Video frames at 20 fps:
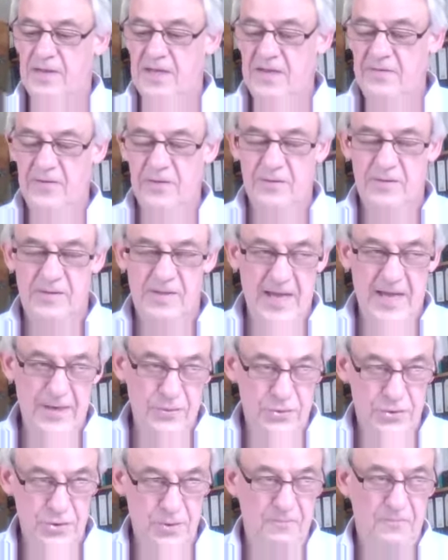If you
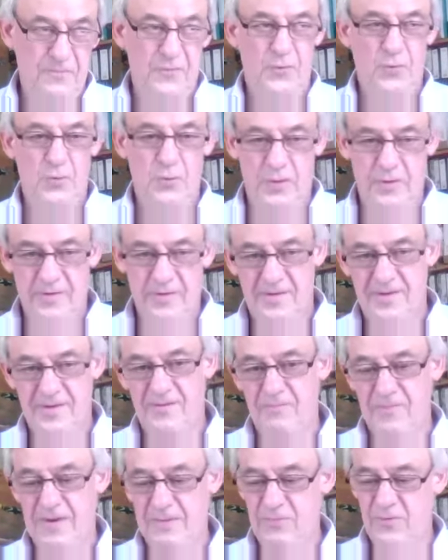then jump forward,
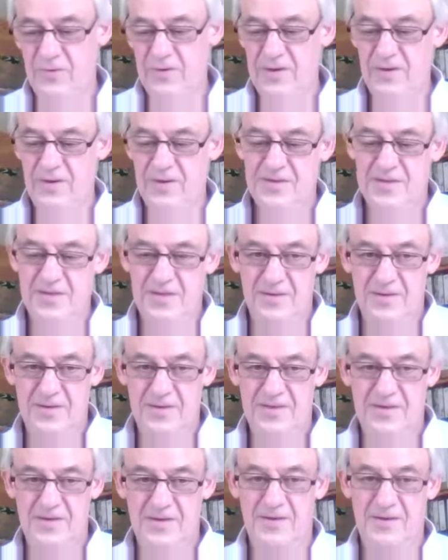remember in
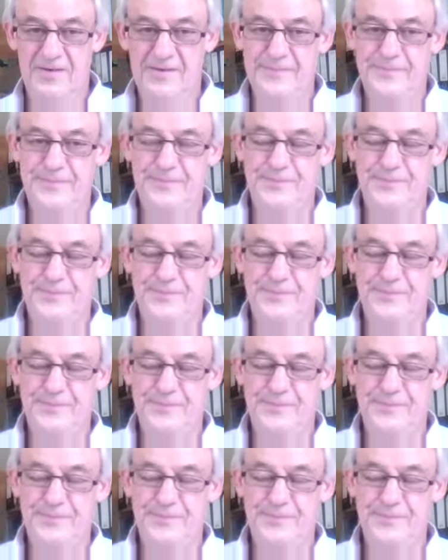1999,